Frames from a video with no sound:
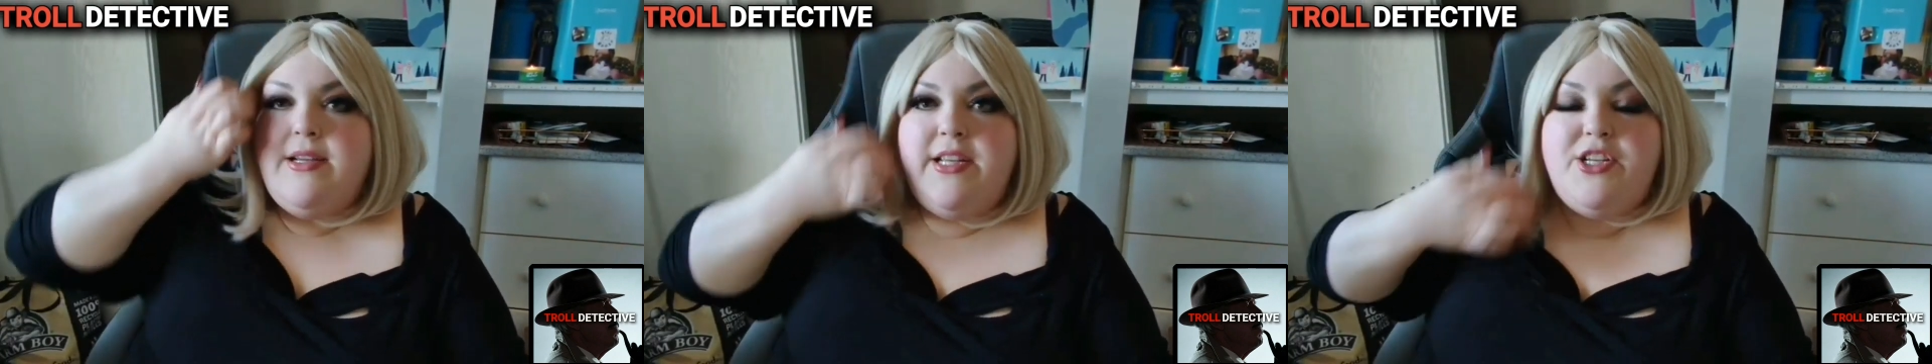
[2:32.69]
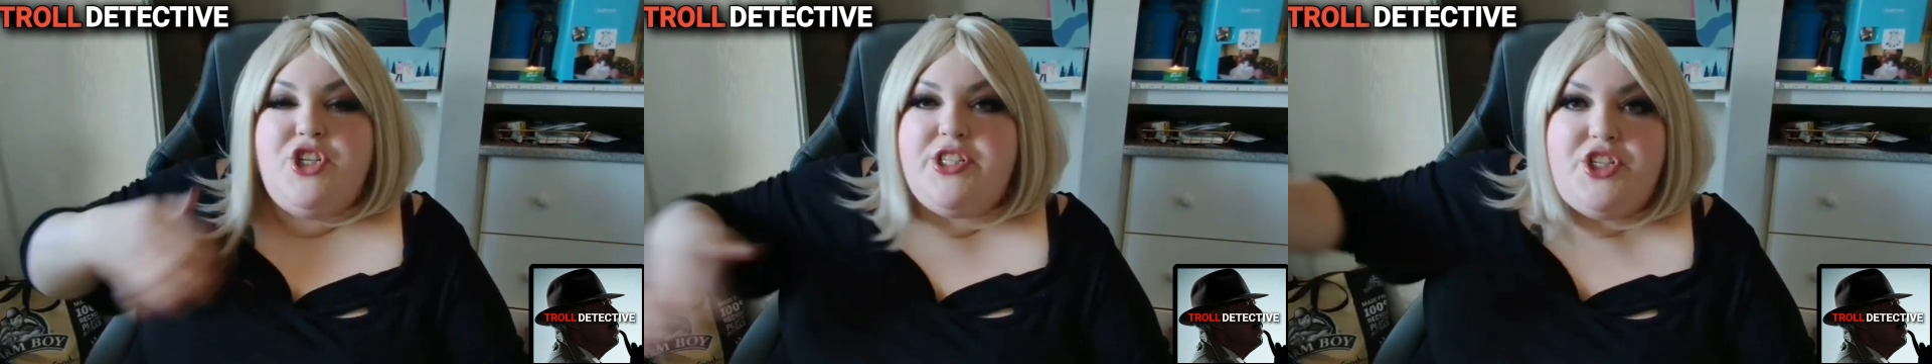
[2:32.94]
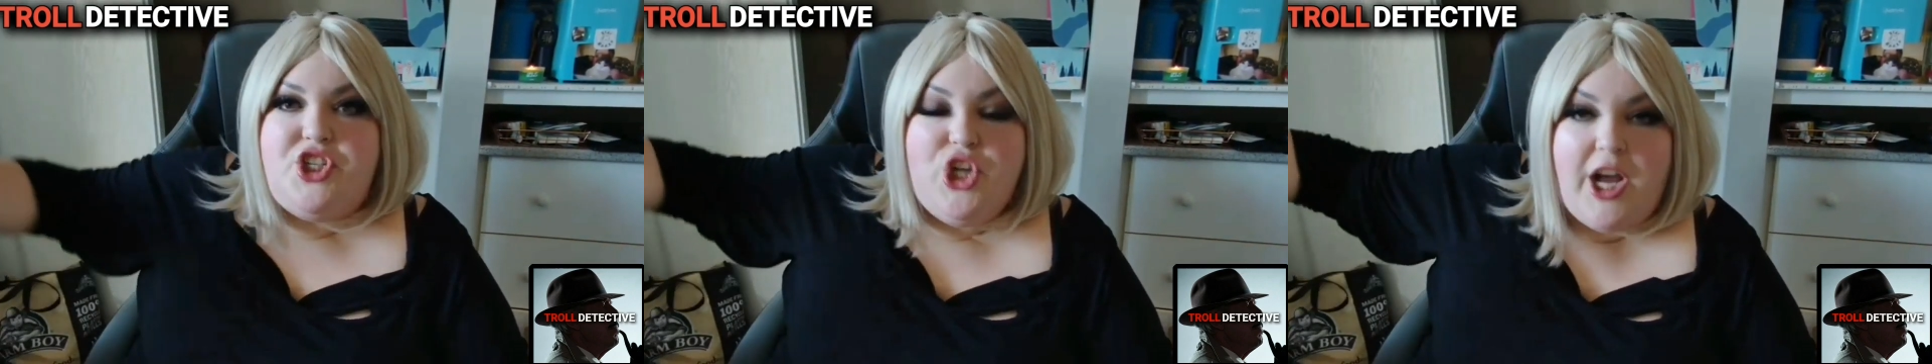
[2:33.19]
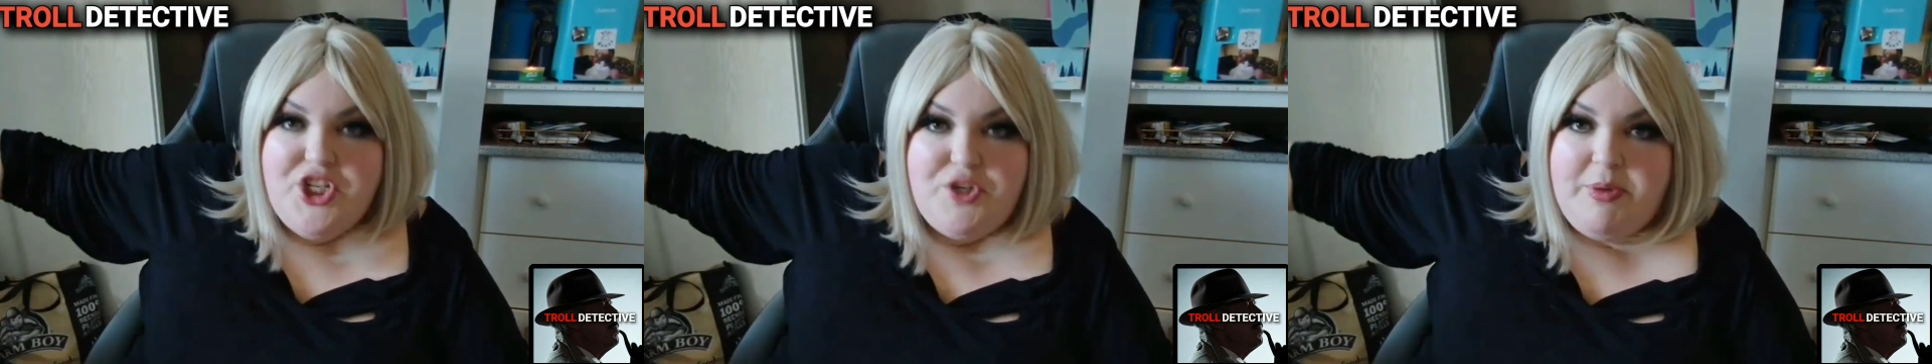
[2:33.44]
to just
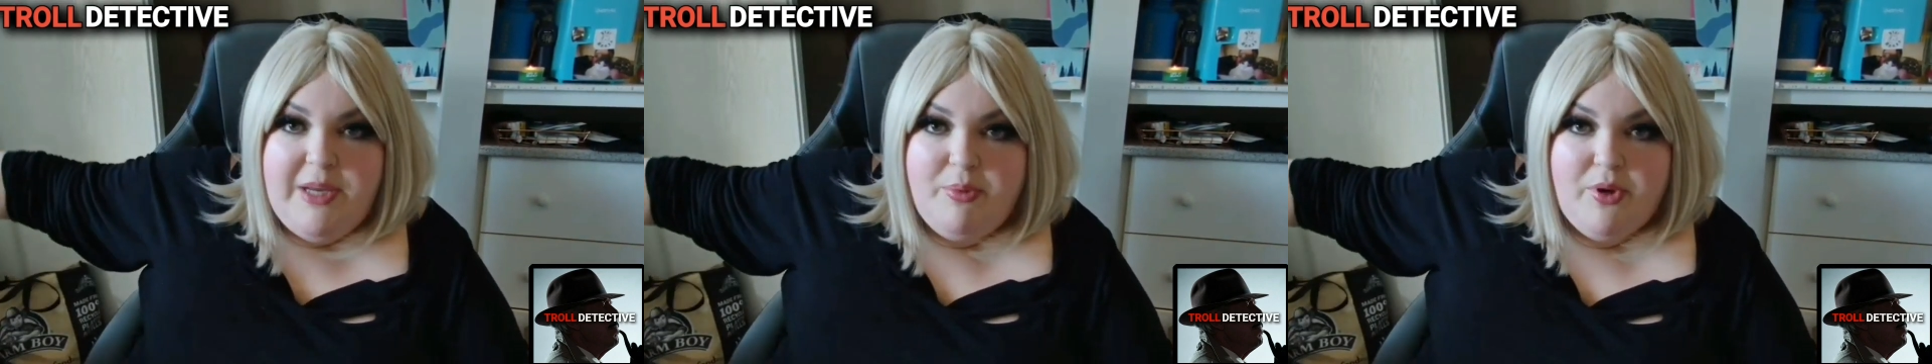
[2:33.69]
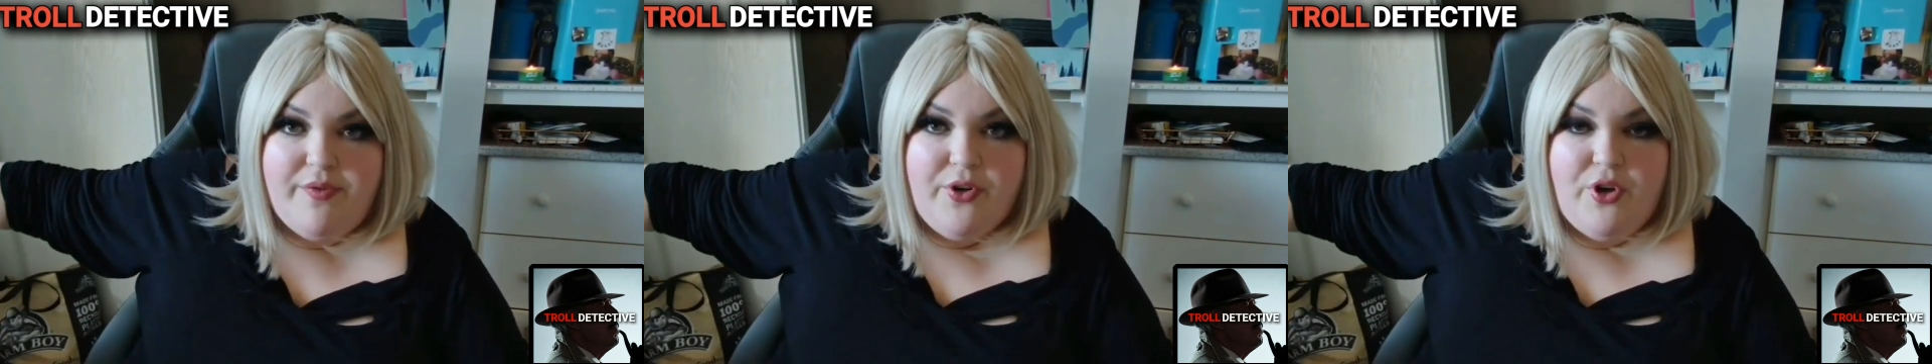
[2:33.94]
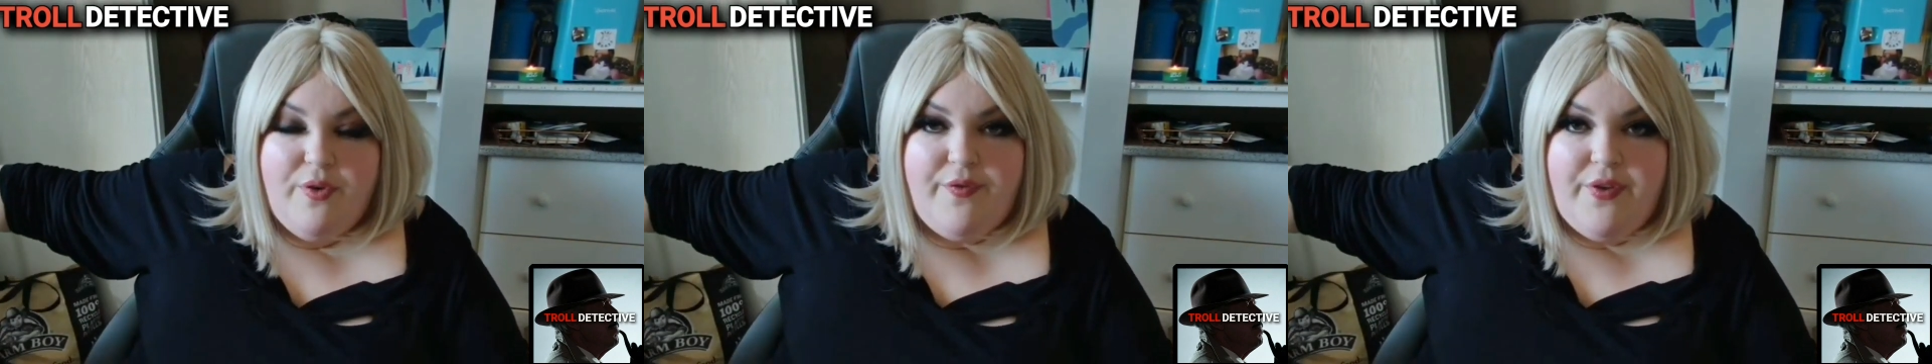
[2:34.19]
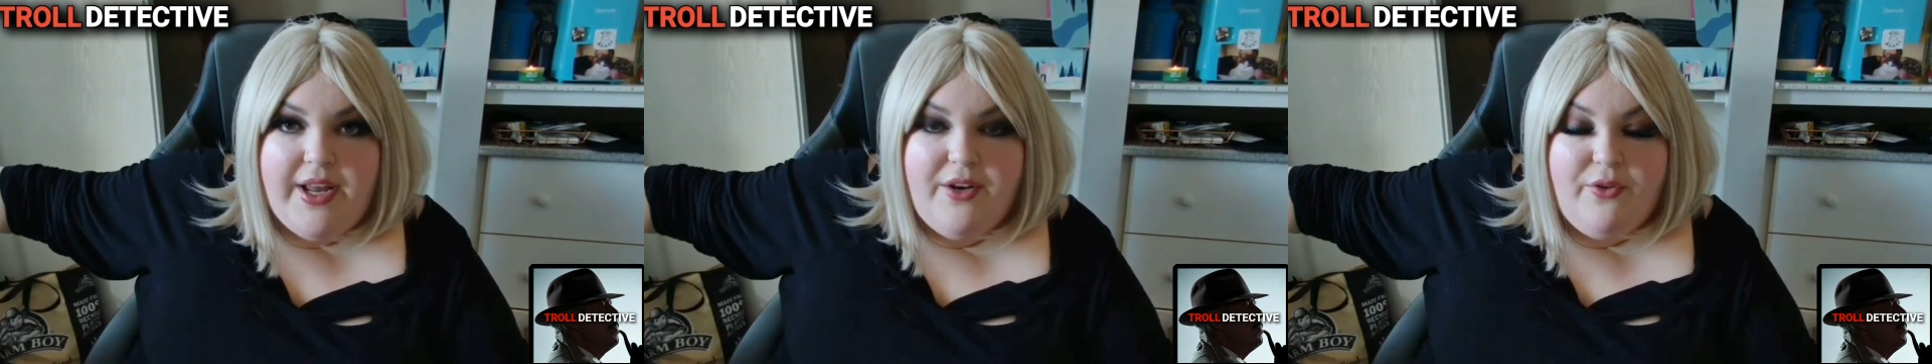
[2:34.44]
judge people for no
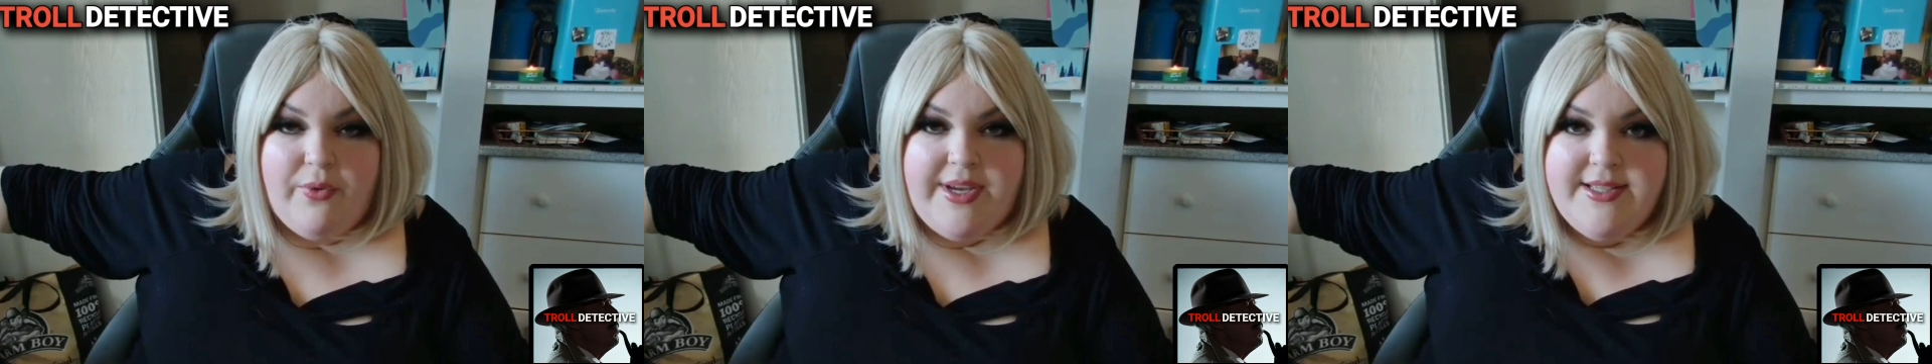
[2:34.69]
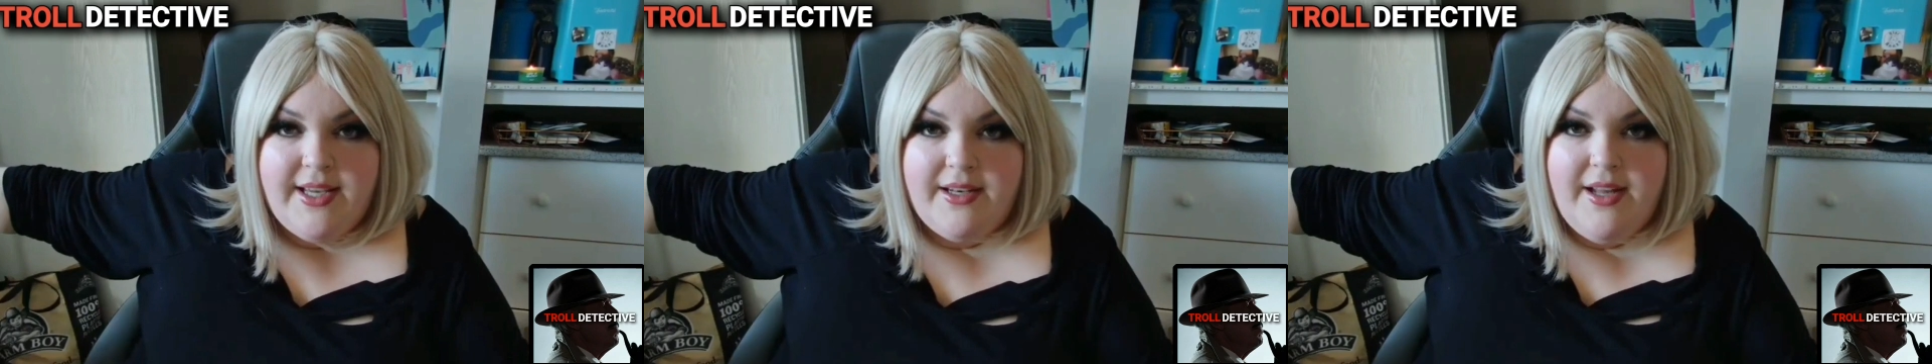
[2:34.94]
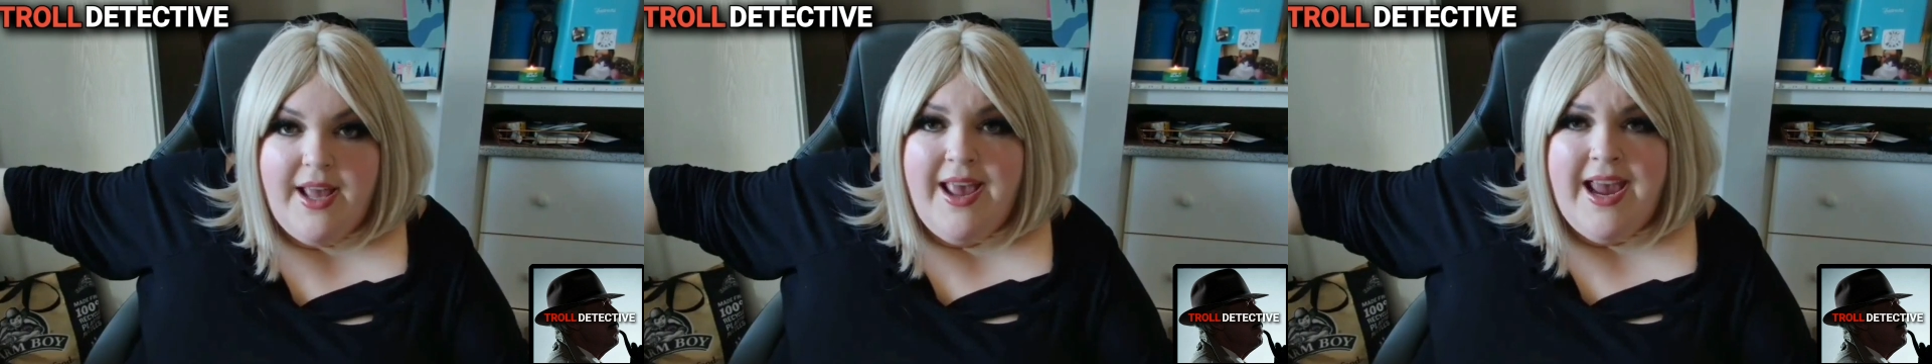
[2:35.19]
fucking reason.